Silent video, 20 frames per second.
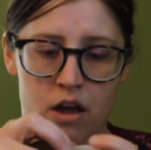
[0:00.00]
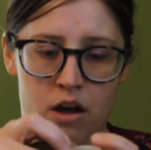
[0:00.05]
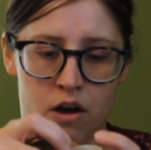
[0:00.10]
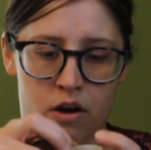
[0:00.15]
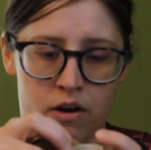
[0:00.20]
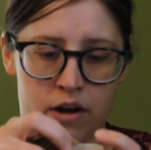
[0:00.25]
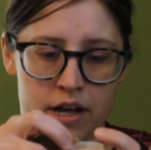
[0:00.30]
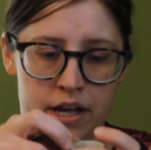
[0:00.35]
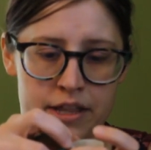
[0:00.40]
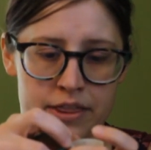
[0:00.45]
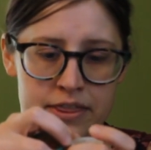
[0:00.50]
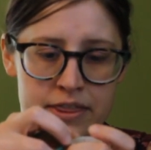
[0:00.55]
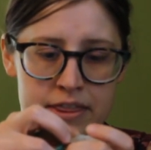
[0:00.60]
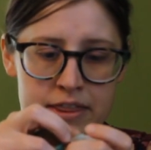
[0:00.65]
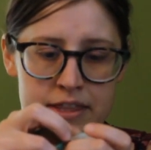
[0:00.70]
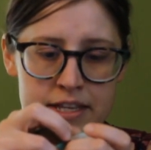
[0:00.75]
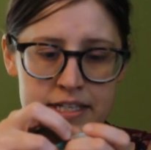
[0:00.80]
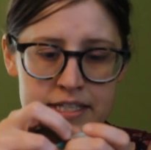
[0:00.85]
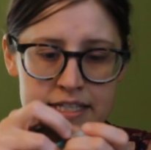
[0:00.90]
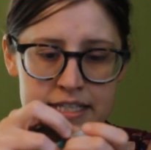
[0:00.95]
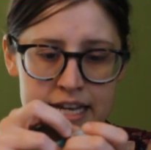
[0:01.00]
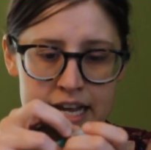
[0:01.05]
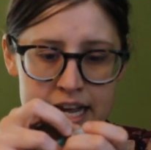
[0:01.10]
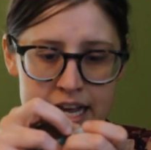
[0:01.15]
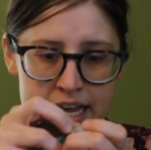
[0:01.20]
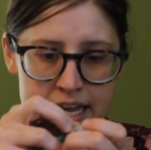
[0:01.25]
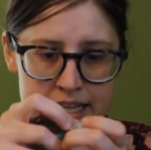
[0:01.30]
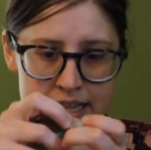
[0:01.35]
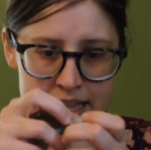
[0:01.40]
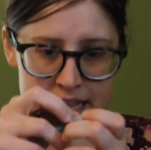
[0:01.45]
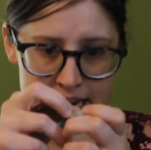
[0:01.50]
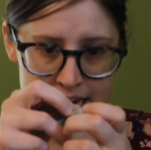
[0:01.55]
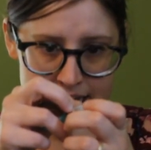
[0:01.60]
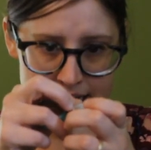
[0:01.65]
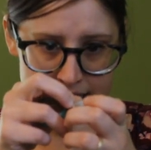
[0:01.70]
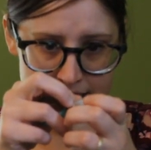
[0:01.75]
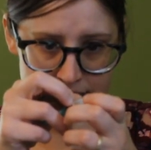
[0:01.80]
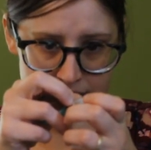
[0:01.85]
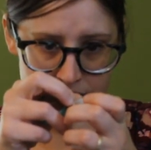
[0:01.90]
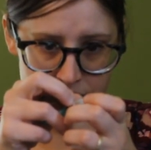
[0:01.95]
on the side that
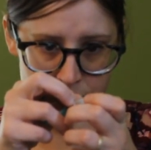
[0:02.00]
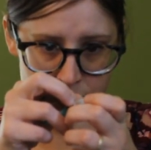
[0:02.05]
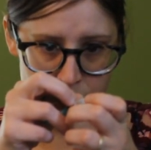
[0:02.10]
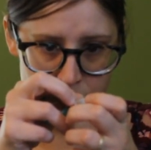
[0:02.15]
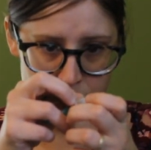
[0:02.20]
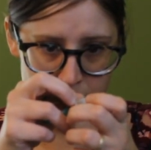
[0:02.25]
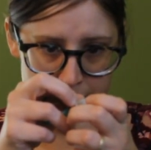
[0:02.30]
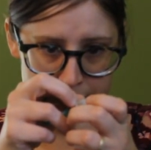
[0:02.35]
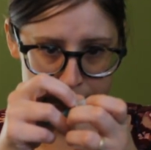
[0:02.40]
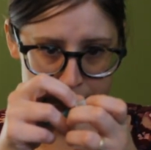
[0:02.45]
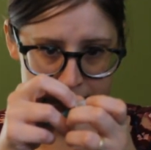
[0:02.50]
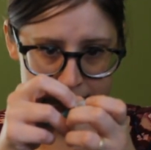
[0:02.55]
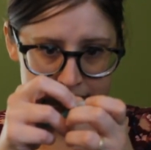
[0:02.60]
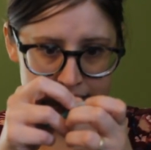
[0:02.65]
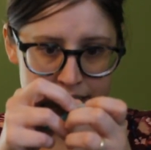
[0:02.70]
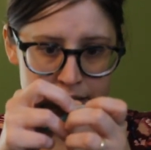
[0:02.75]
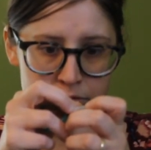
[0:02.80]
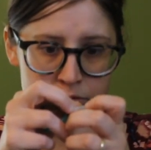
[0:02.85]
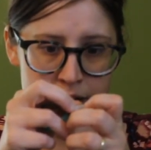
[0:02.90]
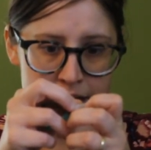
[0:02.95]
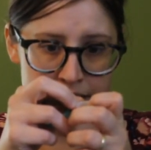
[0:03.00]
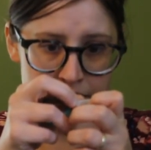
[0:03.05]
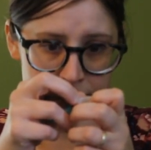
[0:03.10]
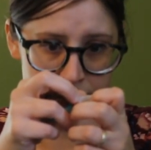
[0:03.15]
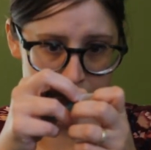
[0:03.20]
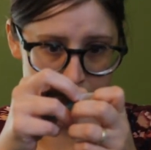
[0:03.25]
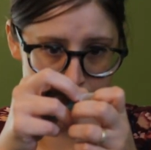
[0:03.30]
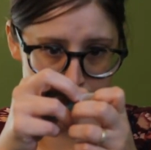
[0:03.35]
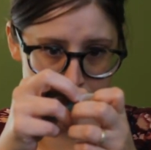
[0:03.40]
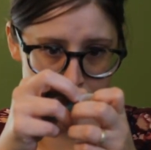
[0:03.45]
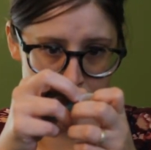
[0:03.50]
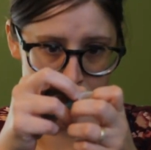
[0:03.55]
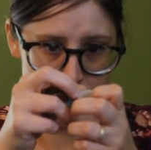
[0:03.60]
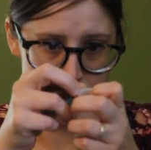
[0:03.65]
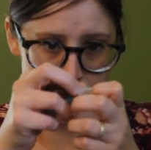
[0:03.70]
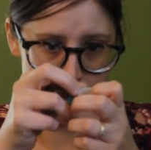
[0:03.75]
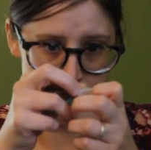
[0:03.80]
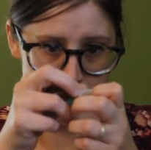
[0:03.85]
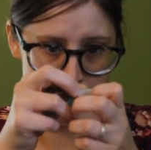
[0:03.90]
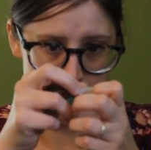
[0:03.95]
has the hole, like basically right on top of the
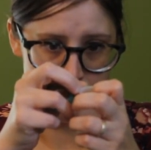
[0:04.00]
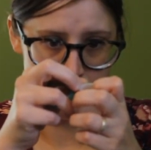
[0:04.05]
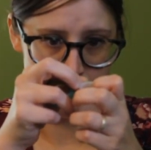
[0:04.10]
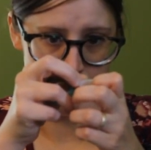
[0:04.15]
hole,